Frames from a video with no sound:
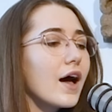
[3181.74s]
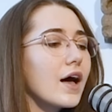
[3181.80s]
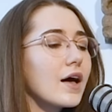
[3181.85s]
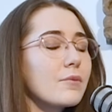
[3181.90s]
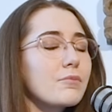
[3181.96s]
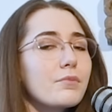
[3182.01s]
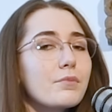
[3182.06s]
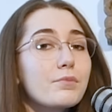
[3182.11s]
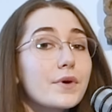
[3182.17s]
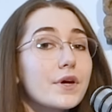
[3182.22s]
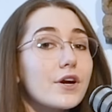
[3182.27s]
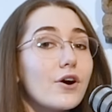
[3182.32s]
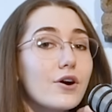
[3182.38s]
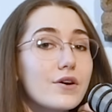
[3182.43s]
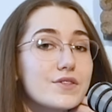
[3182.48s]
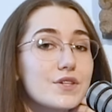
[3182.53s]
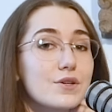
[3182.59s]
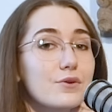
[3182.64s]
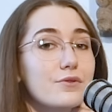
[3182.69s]
But
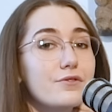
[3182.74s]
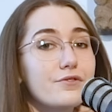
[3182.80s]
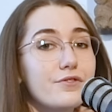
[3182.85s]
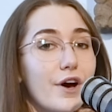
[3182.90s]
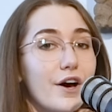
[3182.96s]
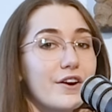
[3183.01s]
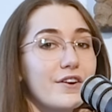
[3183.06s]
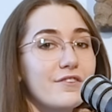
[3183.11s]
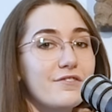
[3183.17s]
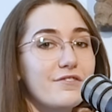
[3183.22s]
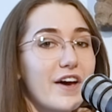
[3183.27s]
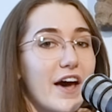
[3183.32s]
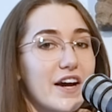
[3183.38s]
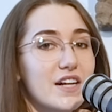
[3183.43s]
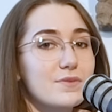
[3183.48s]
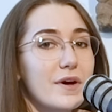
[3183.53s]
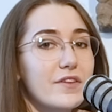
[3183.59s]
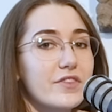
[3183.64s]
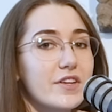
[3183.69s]
also, fun
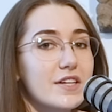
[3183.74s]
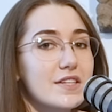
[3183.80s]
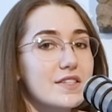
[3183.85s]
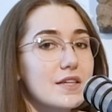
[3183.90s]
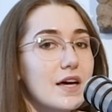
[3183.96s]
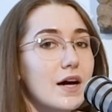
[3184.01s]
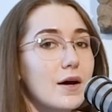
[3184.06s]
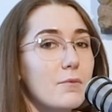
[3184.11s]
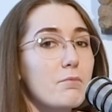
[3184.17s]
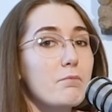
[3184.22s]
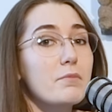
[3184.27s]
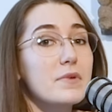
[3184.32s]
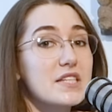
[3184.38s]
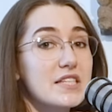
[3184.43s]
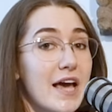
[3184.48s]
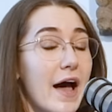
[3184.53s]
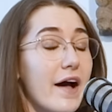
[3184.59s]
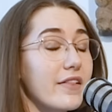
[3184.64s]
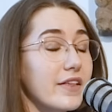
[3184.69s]
fact about this,
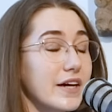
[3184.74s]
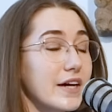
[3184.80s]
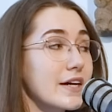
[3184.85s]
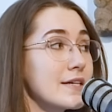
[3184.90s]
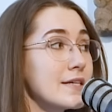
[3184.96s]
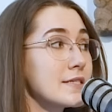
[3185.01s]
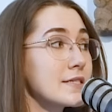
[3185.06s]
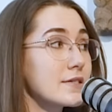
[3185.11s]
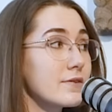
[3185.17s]
Metallica's